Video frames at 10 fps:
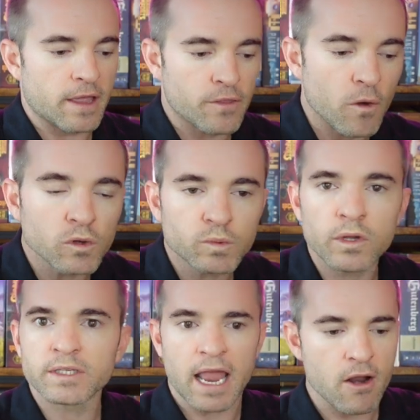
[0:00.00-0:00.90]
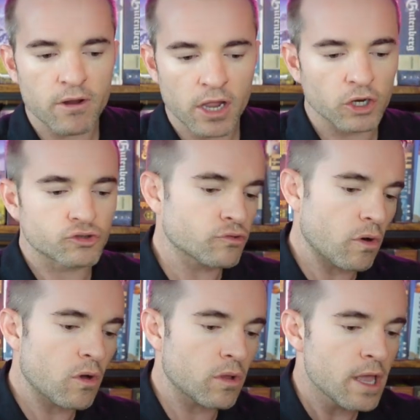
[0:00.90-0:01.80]
those ones, area
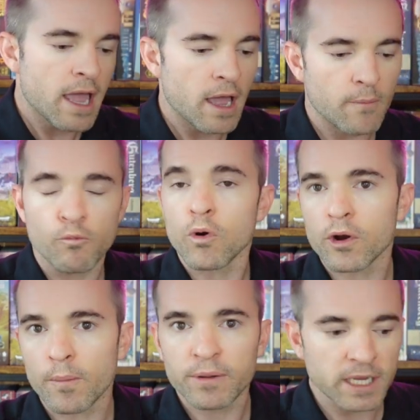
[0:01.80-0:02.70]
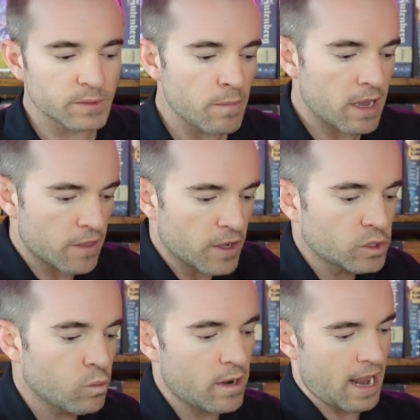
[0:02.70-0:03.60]
control, worker placement.
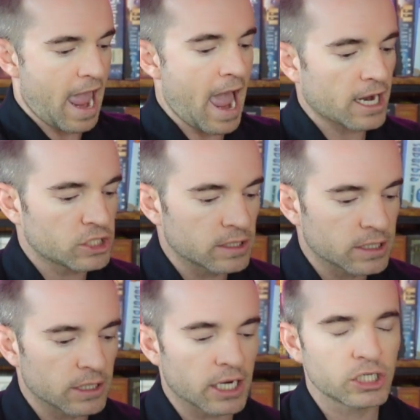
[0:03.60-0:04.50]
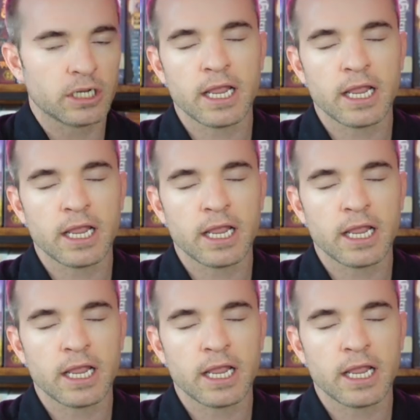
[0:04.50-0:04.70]
This one, action selection.